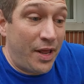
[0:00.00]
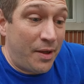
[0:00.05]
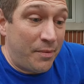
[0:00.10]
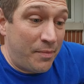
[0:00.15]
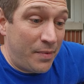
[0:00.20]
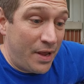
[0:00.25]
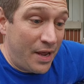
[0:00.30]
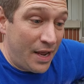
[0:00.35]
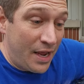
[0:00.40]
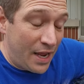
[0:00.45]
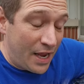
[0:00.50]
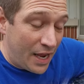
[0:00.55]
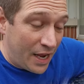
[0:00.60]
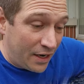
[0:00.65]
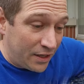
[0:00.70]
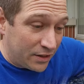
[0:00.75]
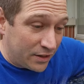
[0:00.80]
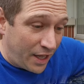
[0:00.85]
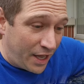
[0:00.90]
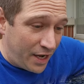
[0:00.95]
him
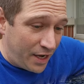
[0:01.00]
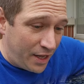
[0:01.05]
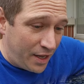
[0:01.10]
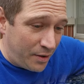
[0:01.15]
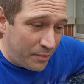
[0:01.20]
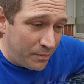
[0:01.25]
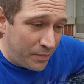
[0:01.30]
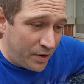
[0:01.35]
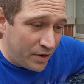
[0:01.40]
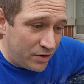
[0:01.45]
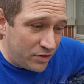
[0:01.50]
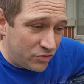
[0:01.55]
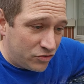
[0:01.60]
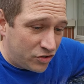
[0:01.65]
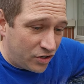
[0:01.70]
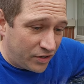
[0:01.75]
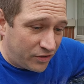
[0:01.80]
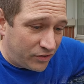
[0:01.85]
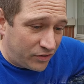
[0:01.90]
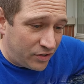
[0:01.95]
and let him
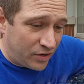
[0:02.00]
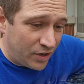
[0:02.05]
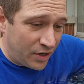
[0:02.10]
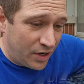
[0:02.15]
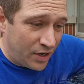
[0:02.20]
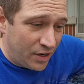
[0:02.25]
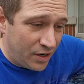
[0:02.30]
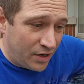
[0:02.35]
just